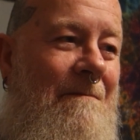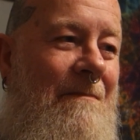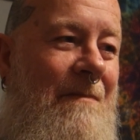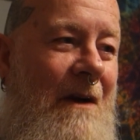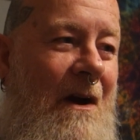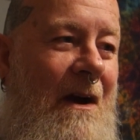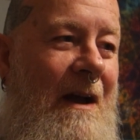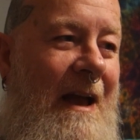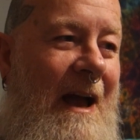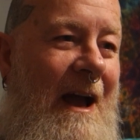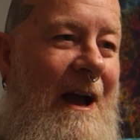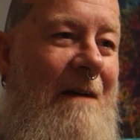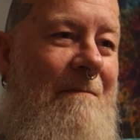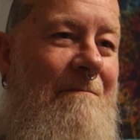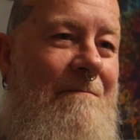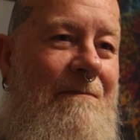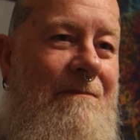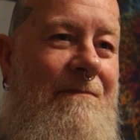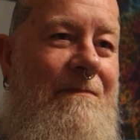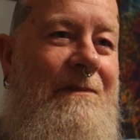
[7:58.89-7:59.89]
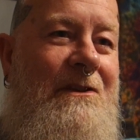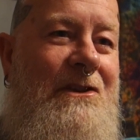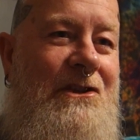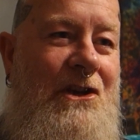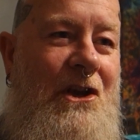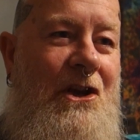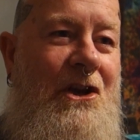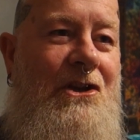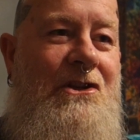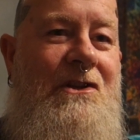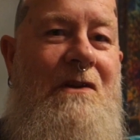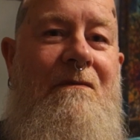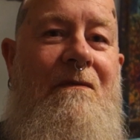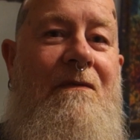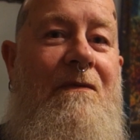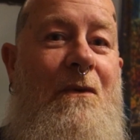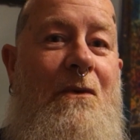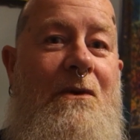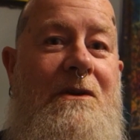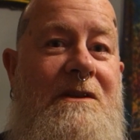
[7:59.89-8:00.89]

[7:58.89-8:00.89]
that I am searching for